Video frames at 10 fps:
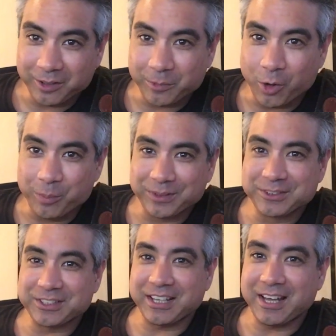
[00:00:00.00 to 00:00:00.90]
I'm open
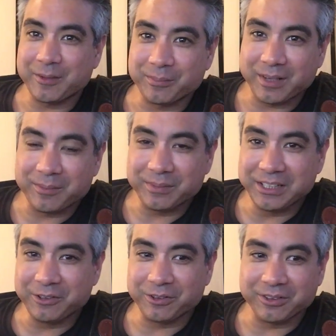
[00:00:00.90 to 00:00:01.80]
to that. I'm
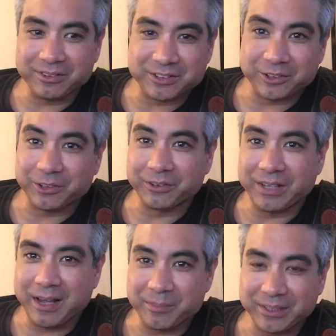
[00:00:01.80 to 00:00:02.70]
eager to learn
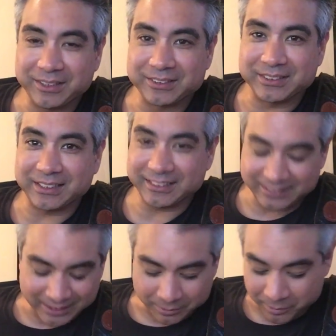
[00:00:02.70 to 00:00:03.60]
that because, like I
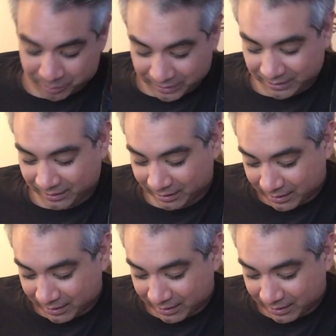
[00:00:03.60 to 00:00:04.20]
said, I'm a big